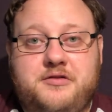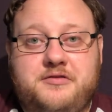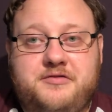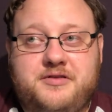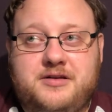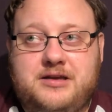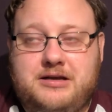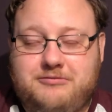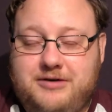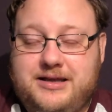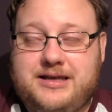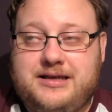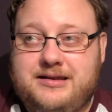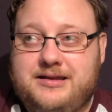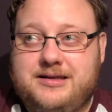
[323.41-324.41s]
for like,
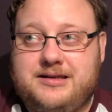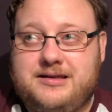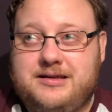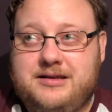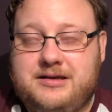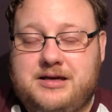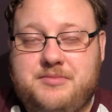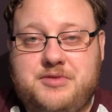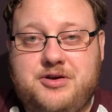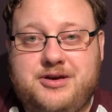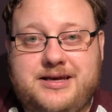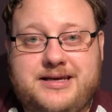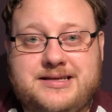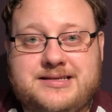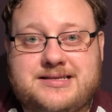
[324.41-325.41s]
running the
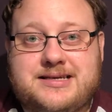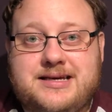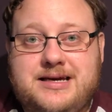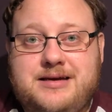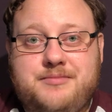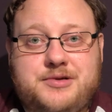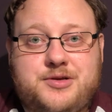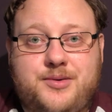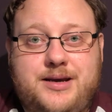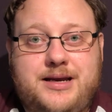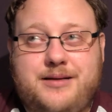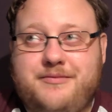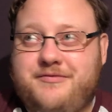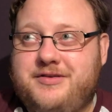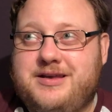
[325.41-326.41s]
communities between
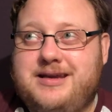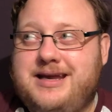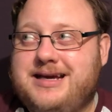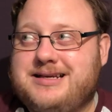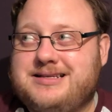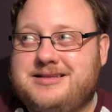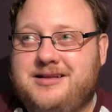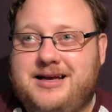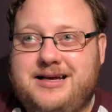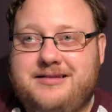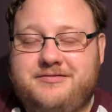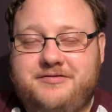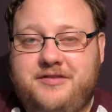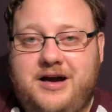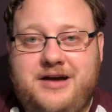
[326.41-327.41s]
them for the next
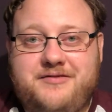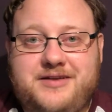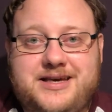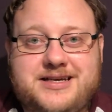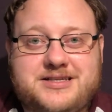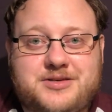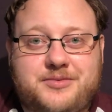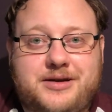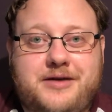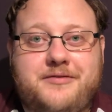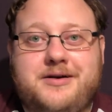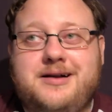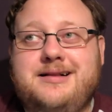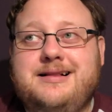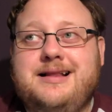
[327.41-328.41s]
like 5 years or
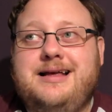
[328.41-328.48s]
whatever.